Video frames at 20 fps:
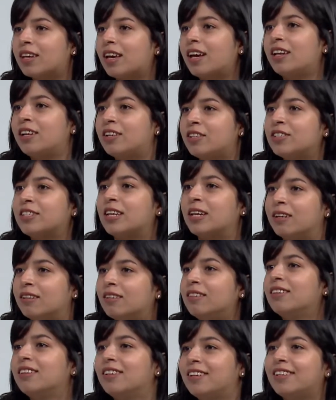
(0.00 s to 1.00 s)
colors and
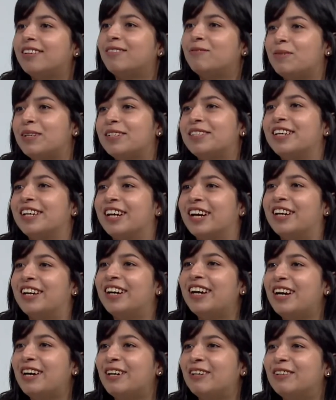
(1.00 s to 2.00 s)
messing
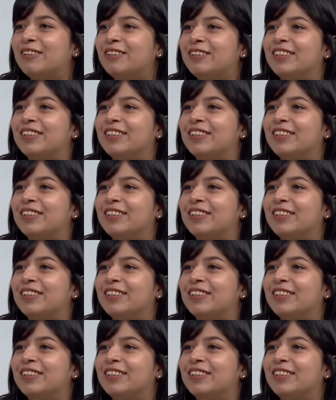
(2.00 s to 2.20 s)
around.